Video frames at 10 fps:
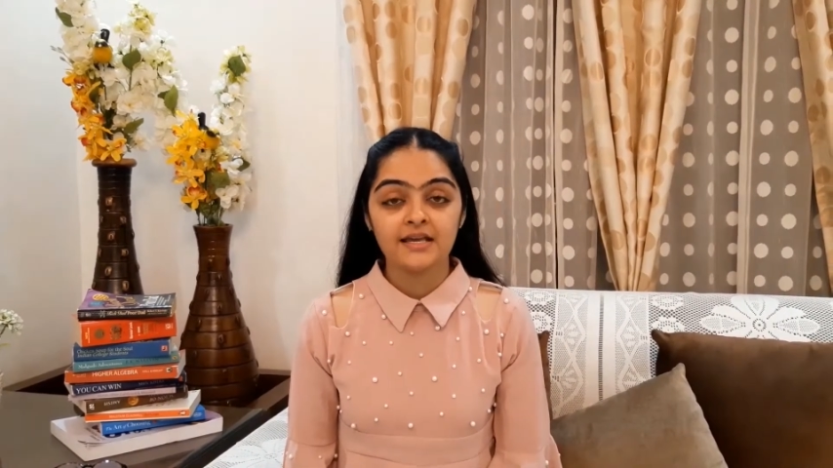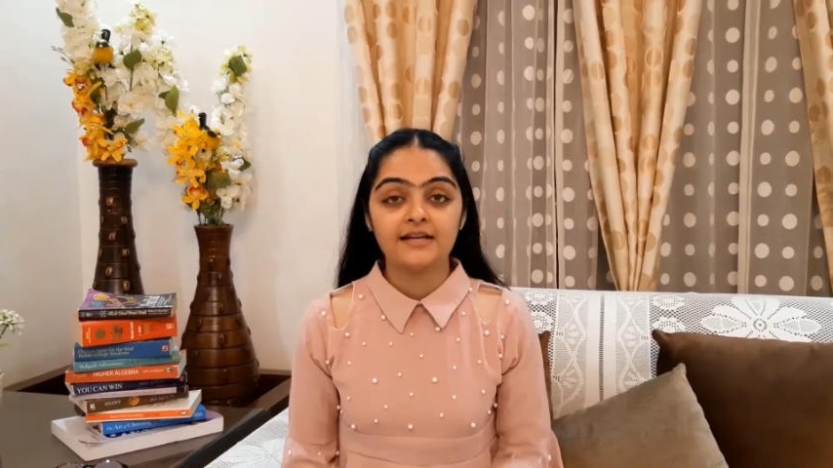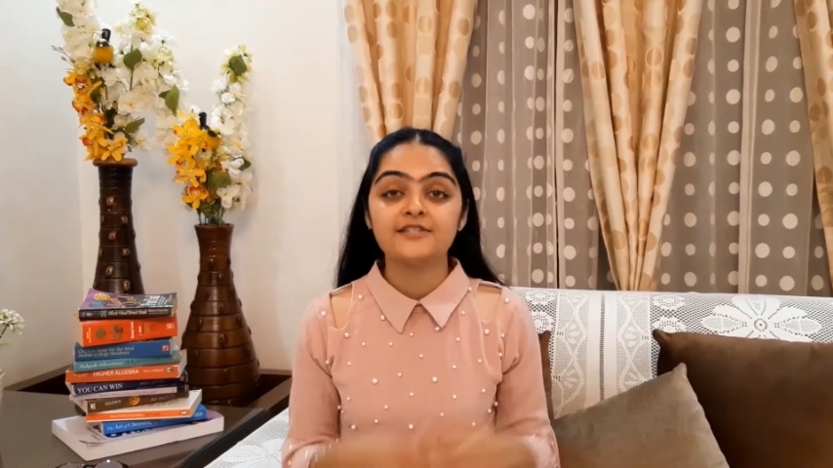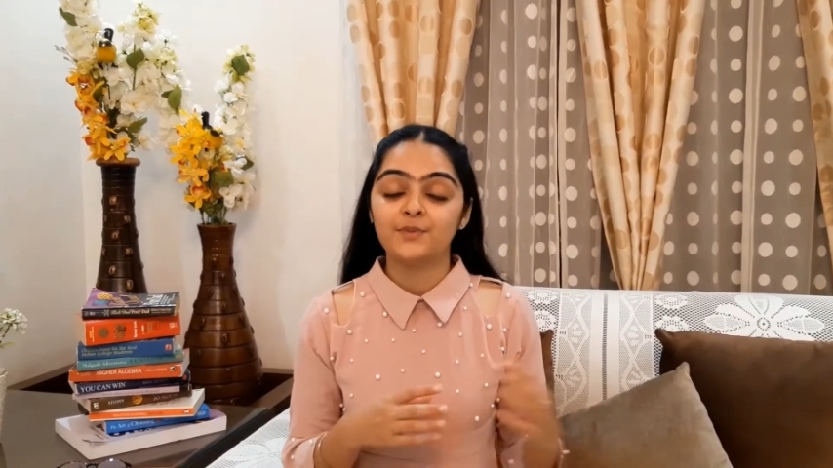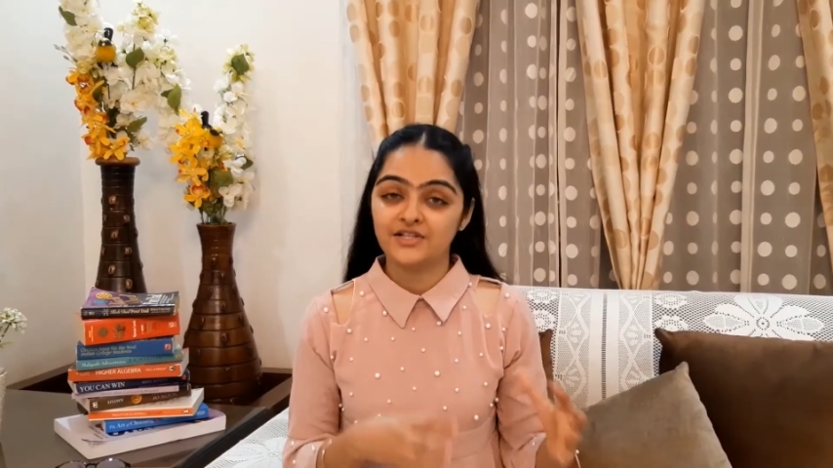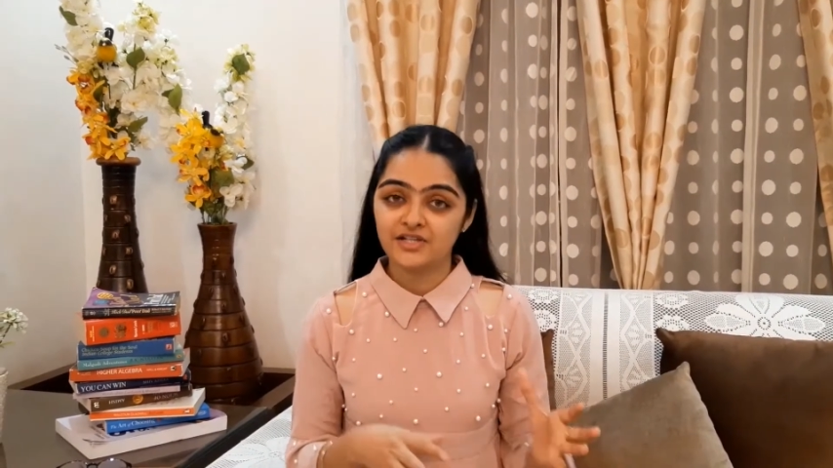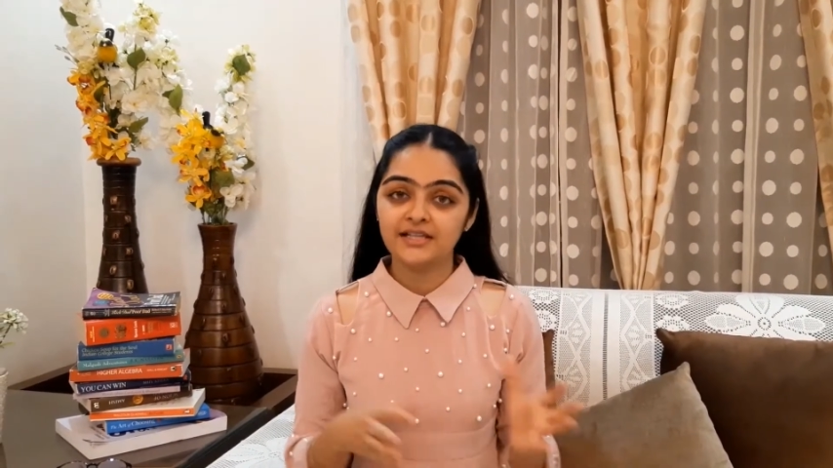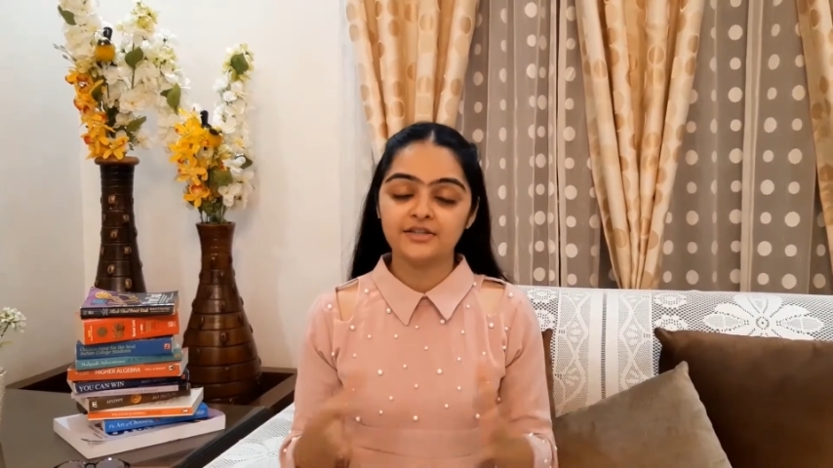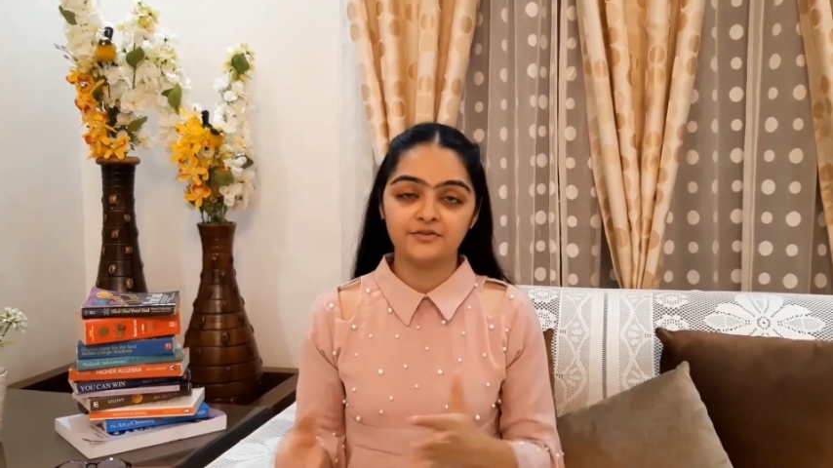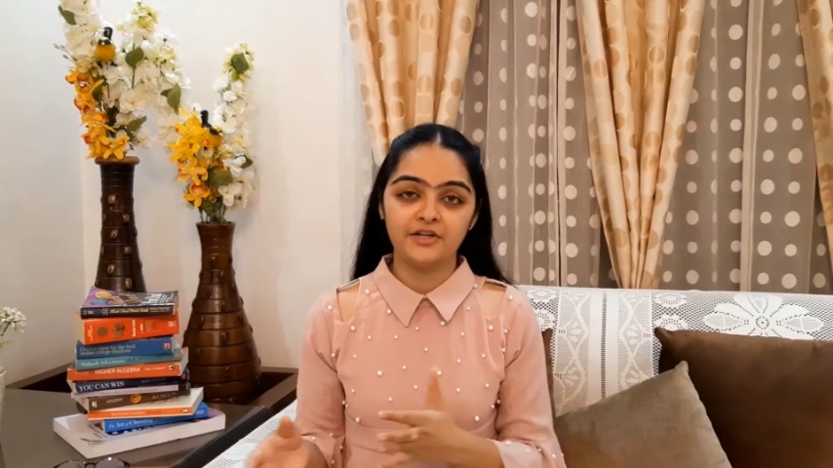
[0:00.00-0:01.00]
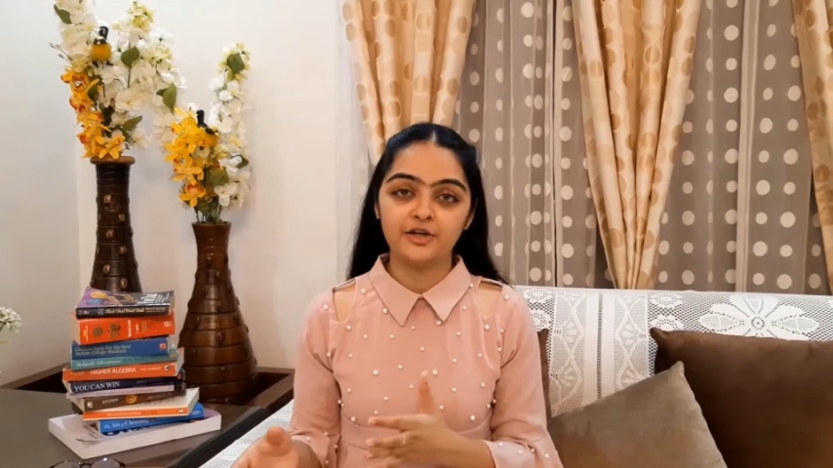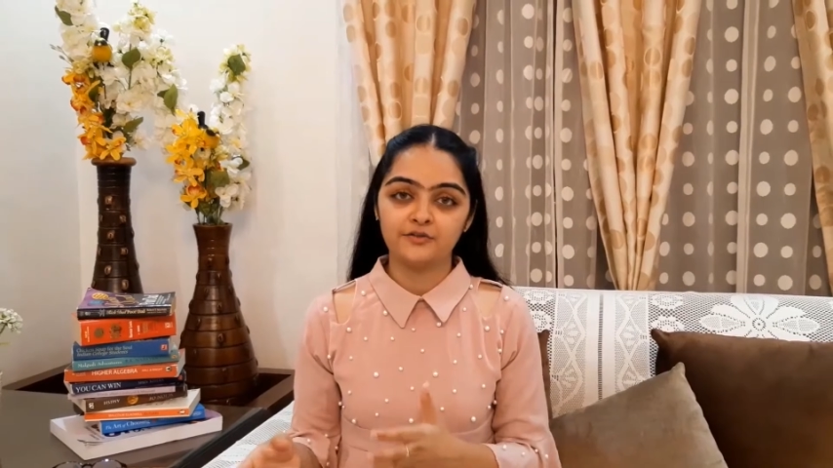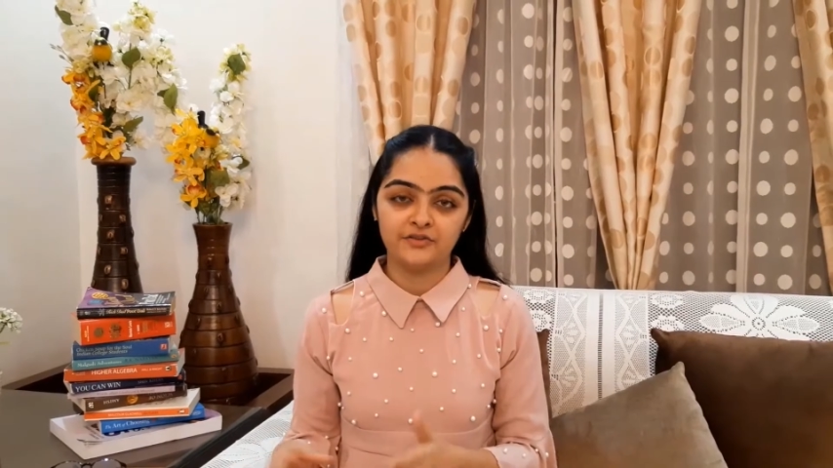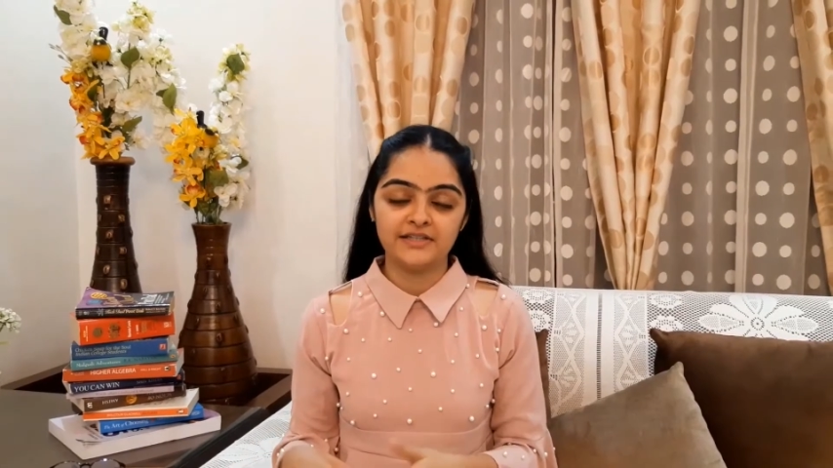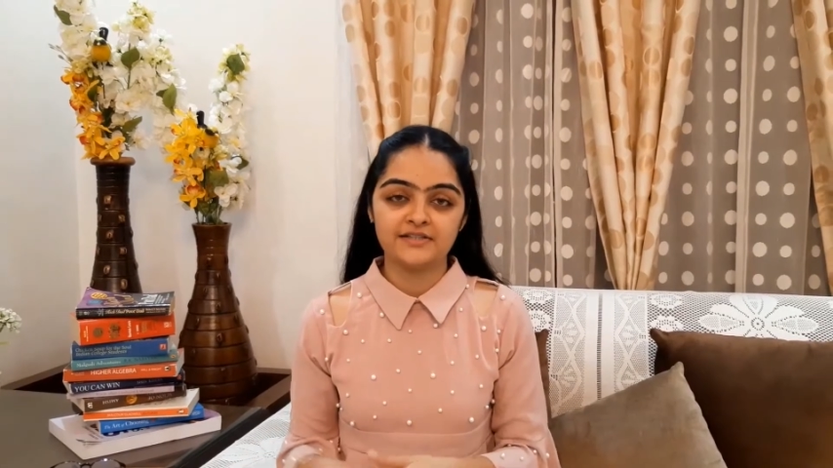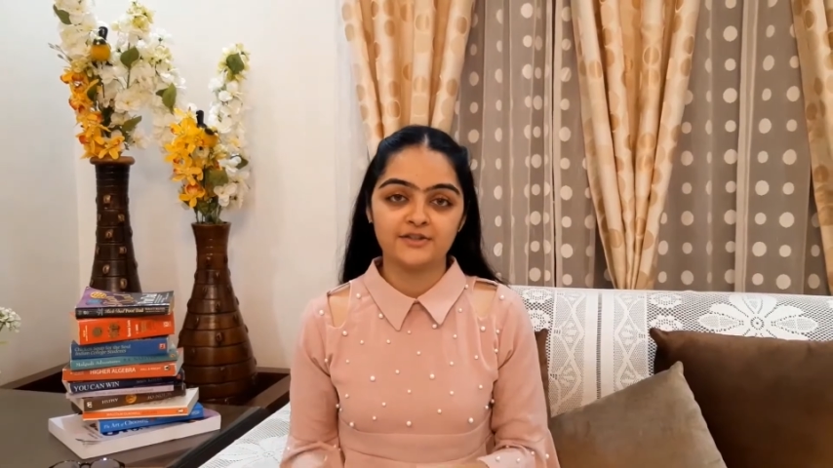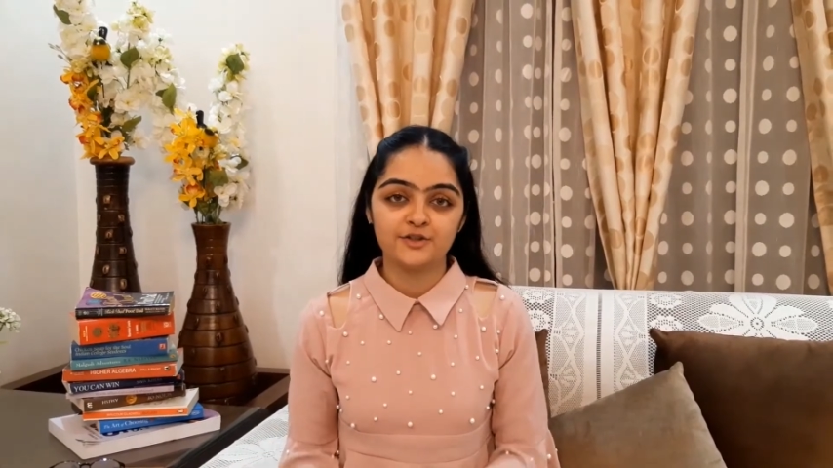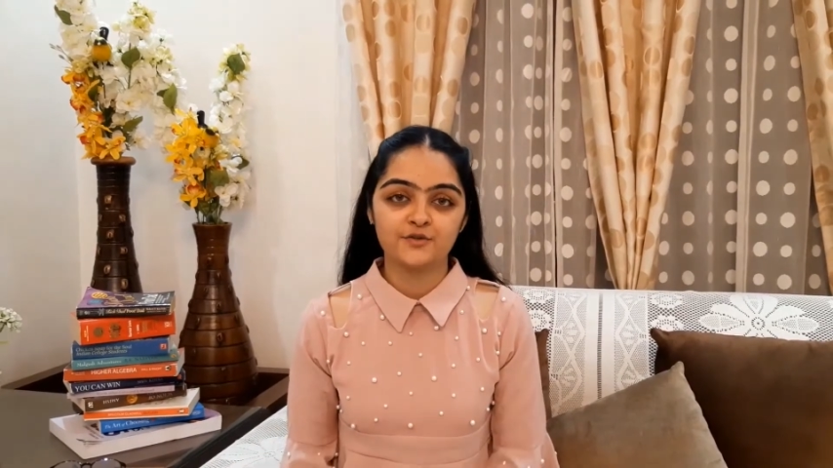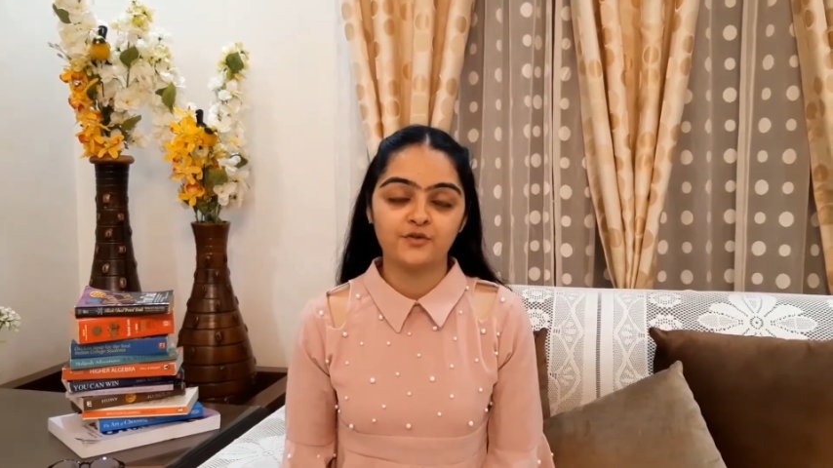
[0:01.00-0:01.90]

especially in the field of research